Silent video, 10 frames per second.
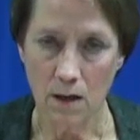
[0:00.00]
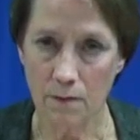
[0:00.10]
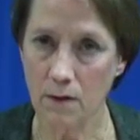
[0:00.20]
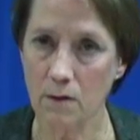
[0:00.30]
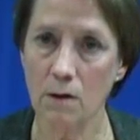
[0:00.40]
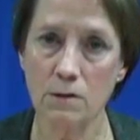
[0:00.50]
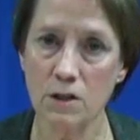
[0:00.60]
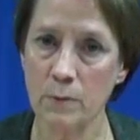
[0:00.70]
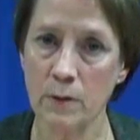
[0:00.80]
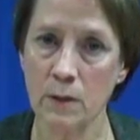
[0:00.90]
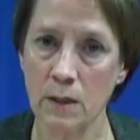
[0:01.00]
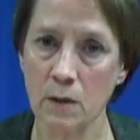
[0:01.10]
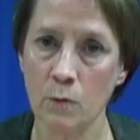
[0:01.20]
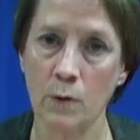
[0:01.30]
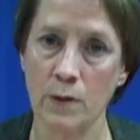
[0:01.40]
And then
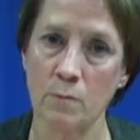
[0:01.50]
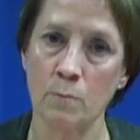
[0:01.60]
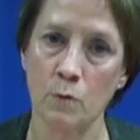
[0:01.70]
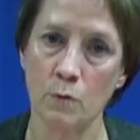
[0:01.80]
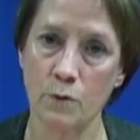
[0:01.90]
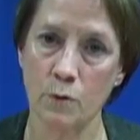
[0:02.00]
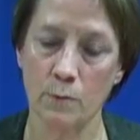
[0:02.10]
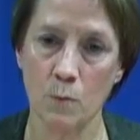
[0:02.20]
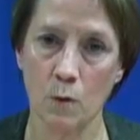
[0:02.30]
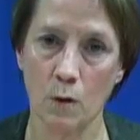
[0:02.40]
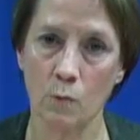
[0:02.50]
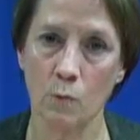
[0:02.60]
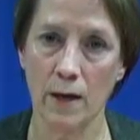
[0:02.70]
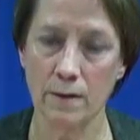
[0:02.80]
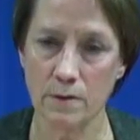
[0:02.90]
ultimately, we're going to move toward more
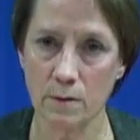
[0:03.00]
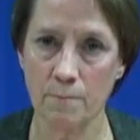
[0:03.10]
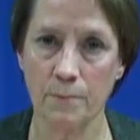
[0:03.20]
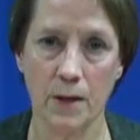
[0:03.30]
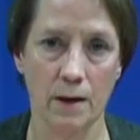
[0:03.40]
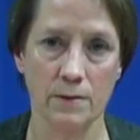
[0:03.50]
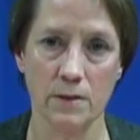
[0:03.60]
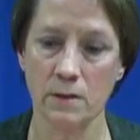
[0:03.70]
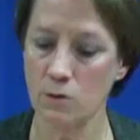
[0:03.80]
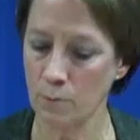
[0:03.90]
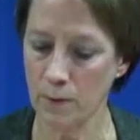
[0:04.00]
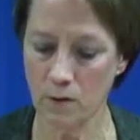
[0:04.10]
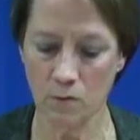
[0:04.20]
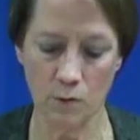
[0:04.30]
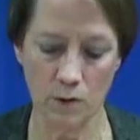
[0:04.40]
random and
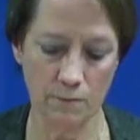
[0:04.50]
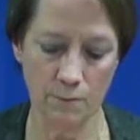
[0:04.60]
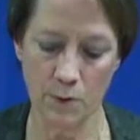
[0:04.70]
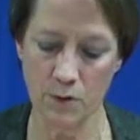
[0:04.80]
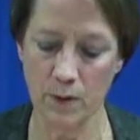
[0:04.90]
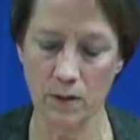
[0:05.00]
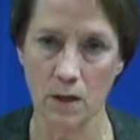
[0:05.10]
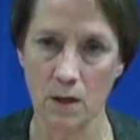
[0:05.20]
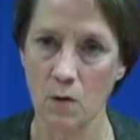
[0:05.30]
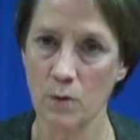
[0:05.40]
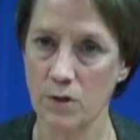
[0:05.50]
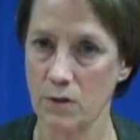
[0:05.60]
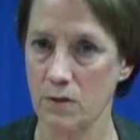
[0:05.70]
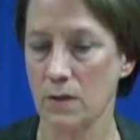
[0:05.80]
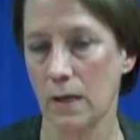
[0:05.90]
intermittent reinforcement, which
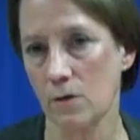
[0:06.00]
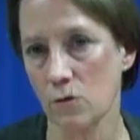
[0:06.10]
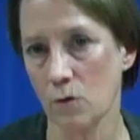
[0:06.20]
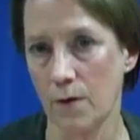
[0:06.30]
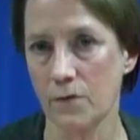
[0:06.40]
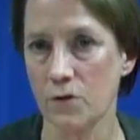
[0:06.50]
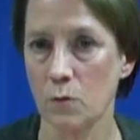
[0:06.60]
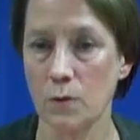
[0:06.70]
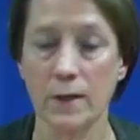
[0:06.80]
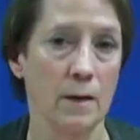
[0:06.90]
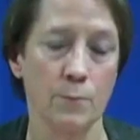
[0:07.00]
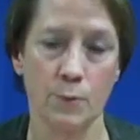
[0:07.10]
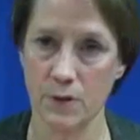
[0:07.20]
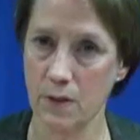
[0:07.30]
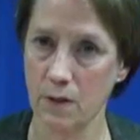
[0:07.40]
is a schedule that the student
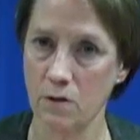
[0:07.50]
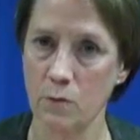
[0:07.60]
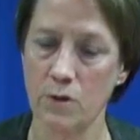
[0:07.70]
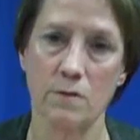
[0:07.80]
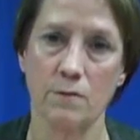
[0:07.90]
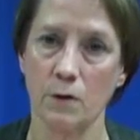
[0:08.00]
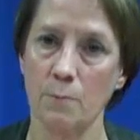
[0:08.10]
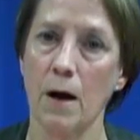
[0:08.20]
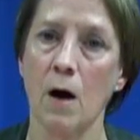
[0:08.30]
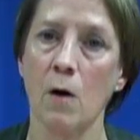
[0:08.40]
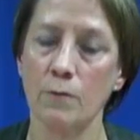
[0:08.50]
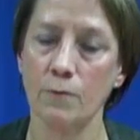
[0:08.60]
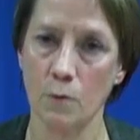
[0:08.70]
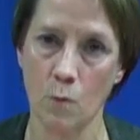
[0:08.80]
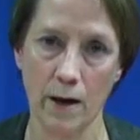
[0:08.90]
can't predict, which is a very
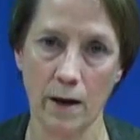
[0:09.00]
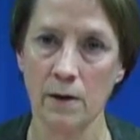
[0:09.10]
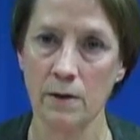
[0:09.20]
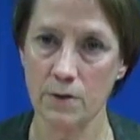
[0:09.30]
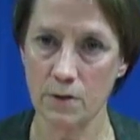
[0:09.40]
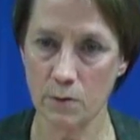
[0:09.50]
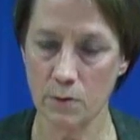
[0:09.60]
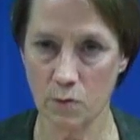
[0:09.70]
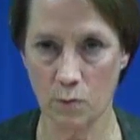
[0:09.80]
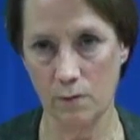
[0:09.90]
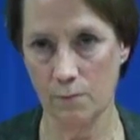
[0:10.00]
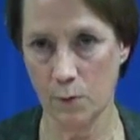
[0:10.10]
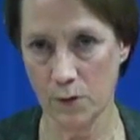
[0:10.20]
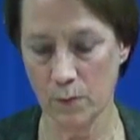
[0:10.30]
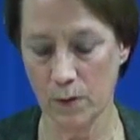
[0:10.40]
powerful way to use
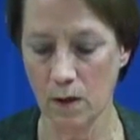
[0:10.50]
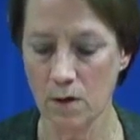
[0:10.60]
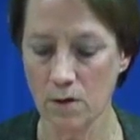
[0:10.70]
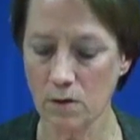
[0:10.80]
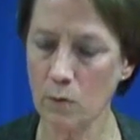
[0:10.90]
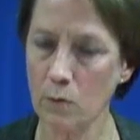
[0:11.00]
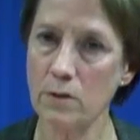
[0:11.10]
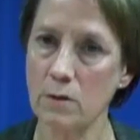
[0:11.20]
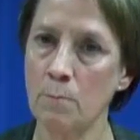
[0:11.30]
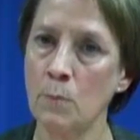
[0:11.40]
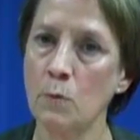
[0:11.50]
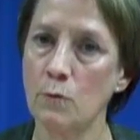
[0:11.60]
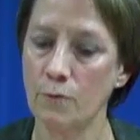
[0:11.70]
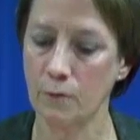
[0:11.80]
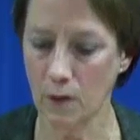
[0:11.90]
reinforcement. So we're going to
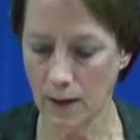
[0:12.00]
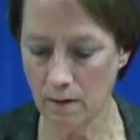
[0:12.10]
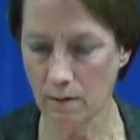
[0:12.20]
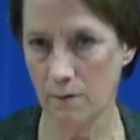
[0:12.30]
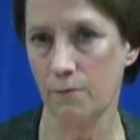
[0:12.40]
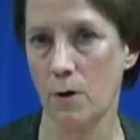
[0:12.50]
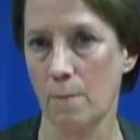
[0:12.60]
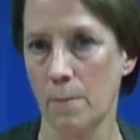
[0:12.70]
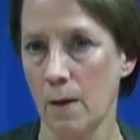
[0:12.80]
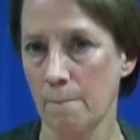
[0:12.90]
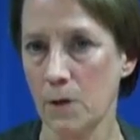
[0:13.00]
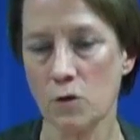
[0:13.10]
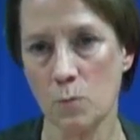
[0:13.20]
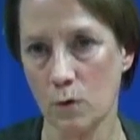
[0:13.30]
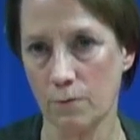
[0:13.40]
move likely from
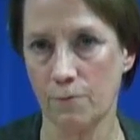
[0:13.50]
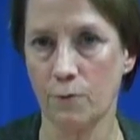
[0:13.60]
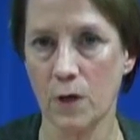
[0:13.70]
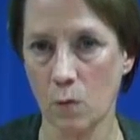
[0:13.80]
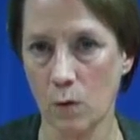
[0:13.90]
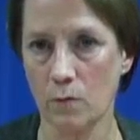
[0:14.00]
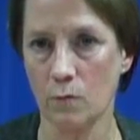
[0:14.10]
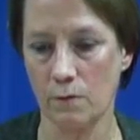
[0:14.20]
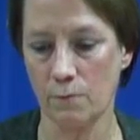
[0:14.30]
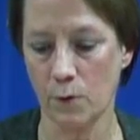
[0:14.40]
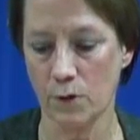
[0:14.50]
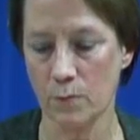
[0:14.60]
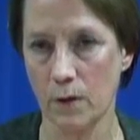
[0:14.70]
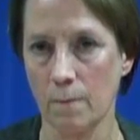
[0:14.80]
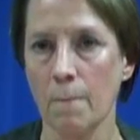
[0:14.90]
much more frequent
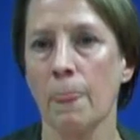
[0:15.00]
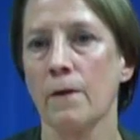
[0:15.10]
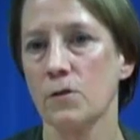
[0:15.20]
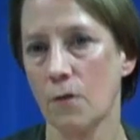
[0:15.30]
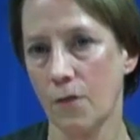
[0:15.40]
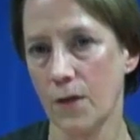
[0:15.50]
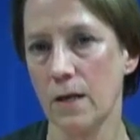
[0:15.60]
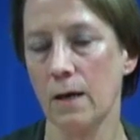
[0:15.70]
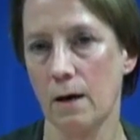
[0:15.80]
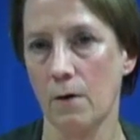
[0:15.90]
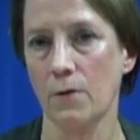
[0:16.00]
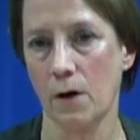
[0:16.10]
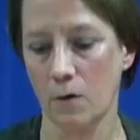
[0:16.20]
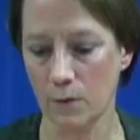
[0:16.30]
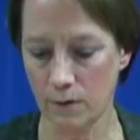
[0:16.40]
reinforcement to thinning out
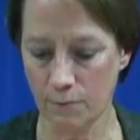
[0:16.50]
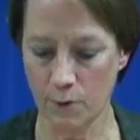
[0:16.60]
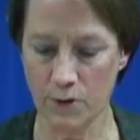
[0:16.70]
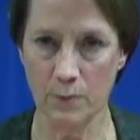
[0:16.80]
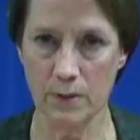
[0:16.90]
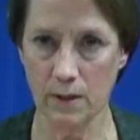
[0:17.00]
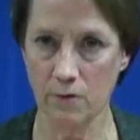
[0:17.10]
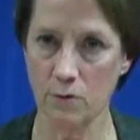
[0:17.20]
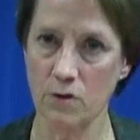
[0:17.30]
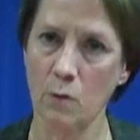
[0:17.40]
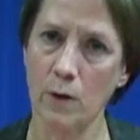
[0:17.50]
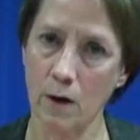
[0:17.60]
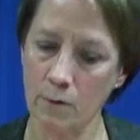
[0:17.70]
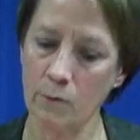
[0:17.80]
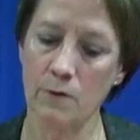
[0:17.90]
our reinforcement schedule so
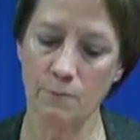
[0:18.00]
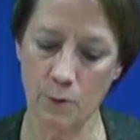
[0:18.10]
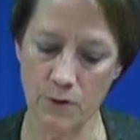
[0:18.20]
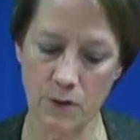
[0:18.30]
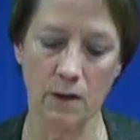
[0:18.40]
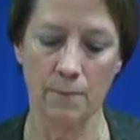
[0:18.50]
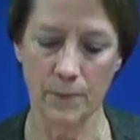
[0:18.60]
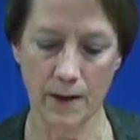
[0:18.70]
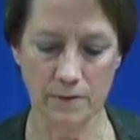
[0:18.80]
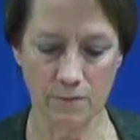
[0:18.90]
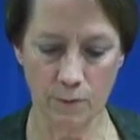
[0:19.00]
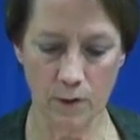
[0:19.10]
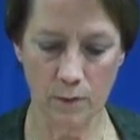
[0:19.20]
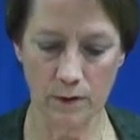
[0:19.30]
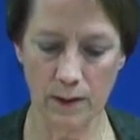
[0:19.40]
we aren't reinforcing as
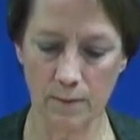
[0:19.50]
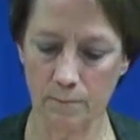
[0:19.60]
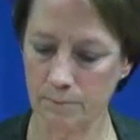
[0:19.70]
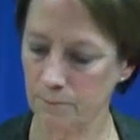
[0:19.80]
frequently.